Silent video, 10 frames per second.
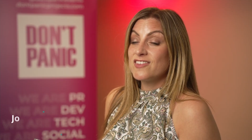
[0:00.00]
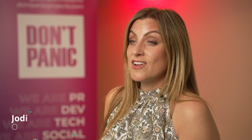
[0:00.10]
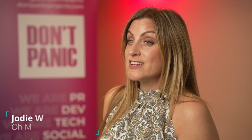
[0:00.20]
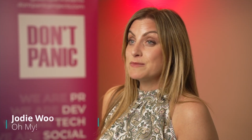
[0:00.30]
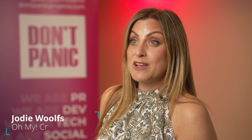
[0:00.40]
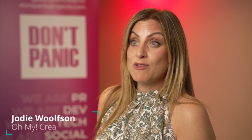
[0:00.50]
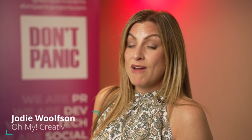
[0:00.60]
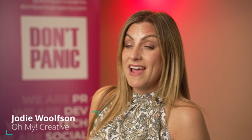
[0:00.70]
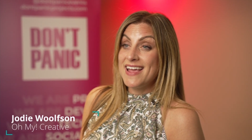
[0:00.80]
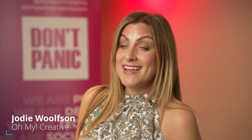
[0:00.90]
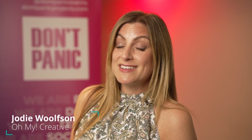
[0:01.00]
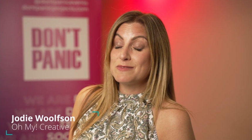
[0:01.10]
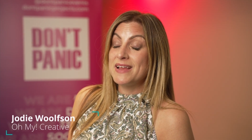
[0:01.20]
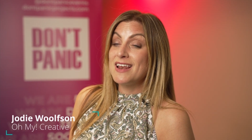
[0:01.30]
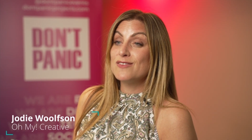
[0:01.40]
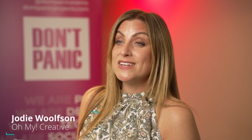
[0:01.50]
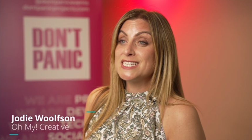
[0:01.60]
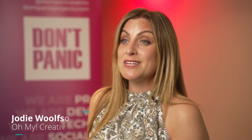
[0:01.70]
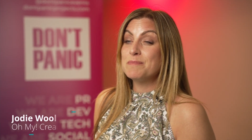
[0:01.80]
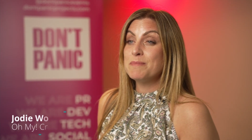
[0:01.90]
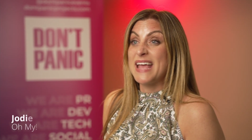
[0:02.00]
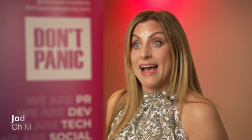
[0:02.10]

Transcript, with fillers: Tonight's been great. It's been lovely to be